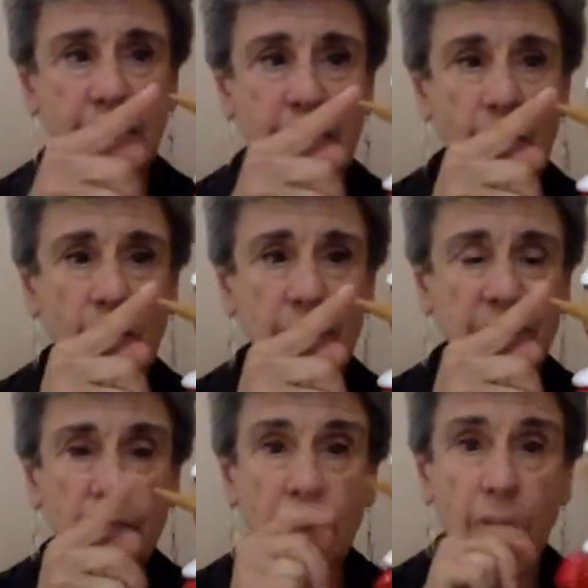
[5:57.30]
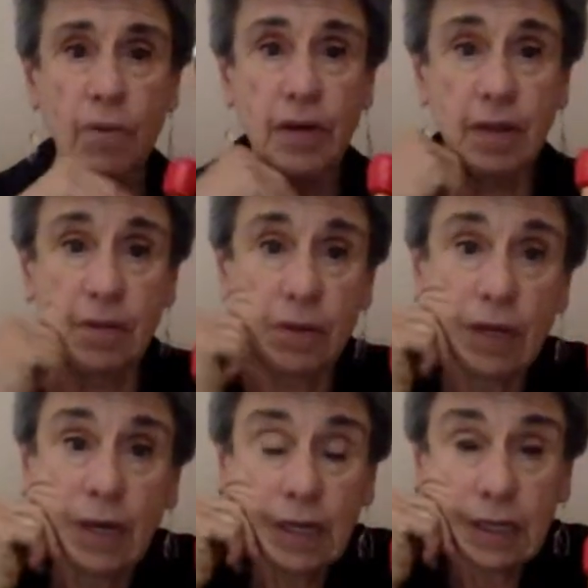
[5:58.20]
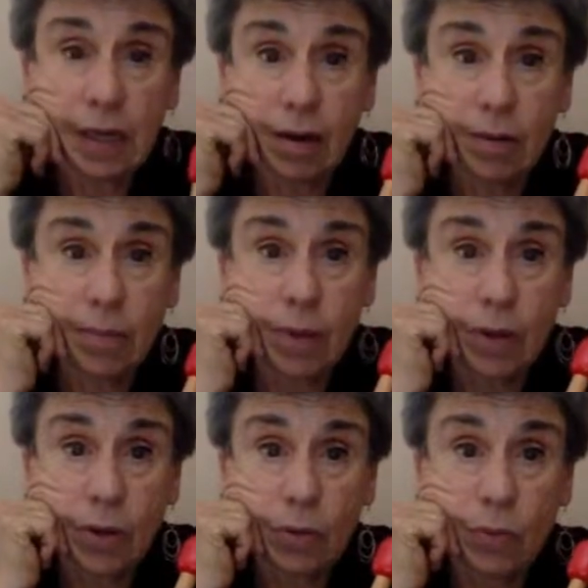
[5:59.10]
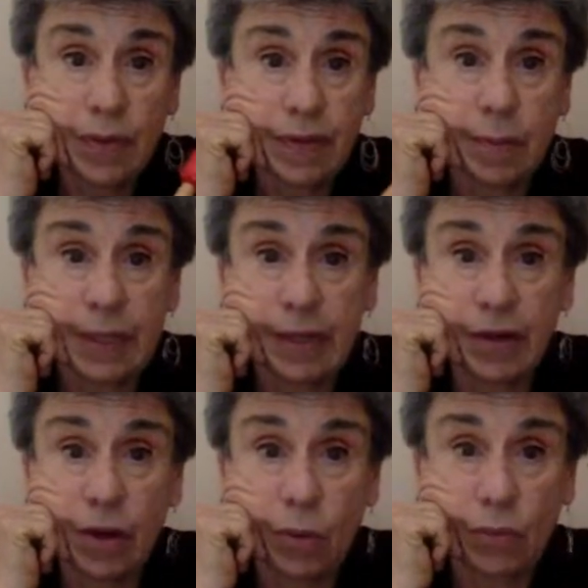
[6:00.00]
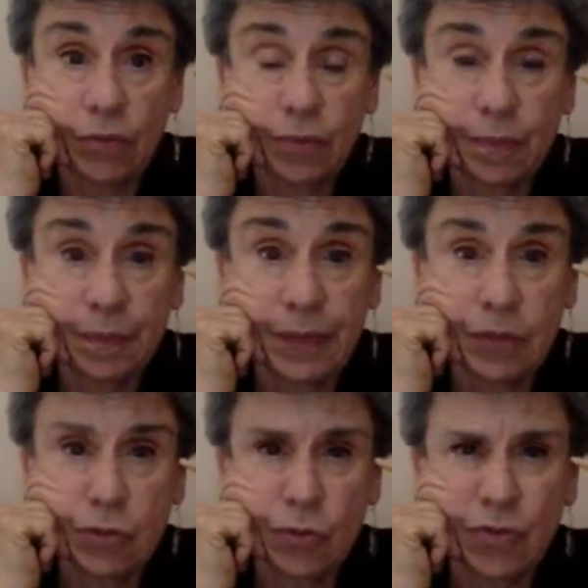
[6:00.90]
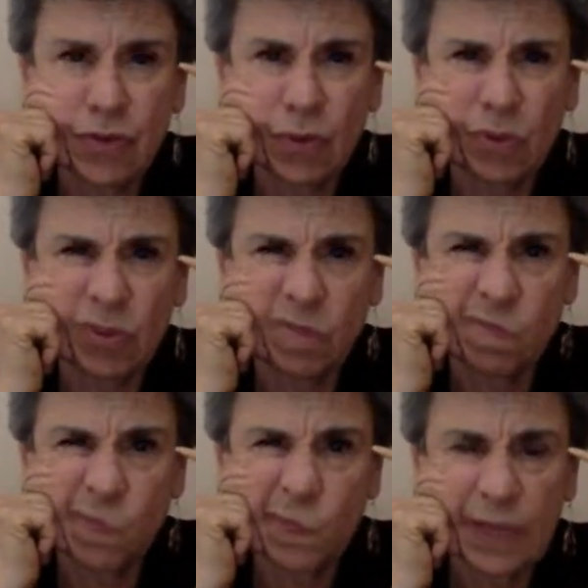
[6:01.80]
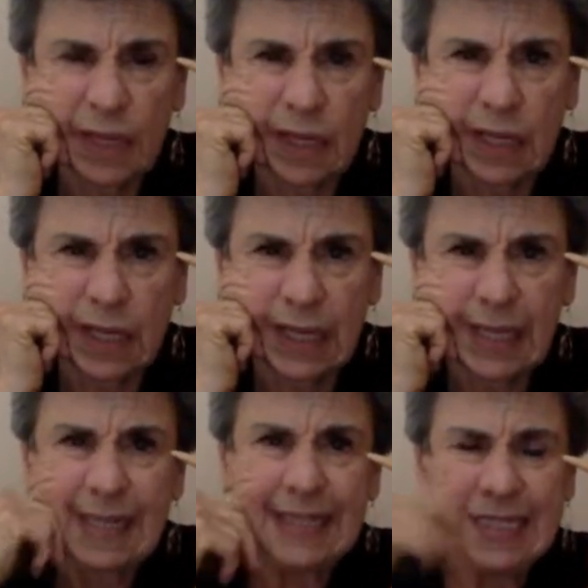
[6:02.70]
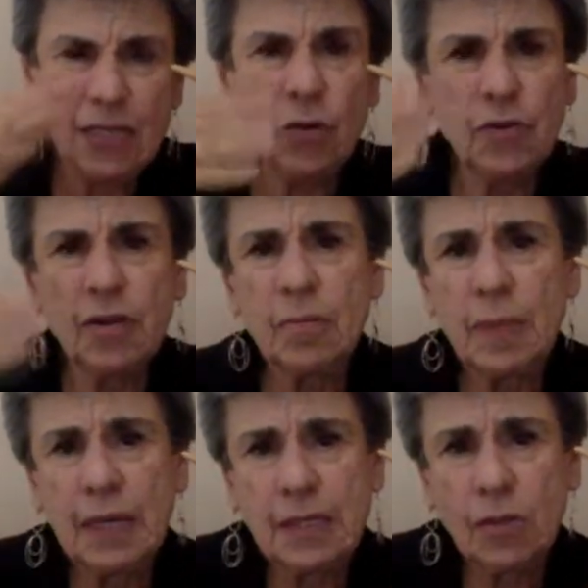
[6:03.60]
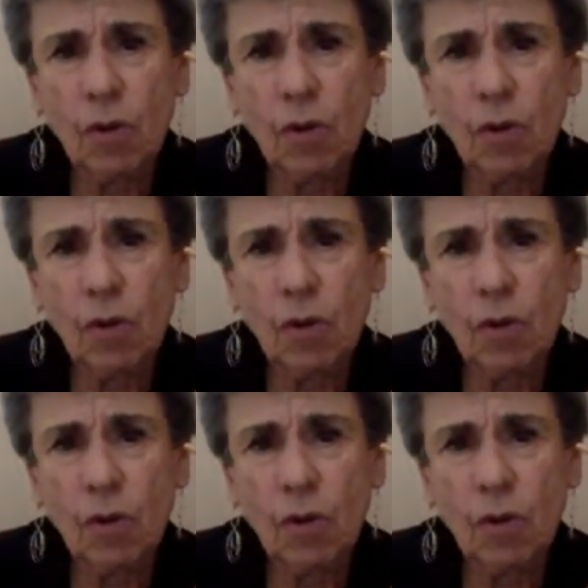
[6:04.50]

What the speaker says: They all somehow or another come with a big nose. And the truth told, his nose doesn't begin to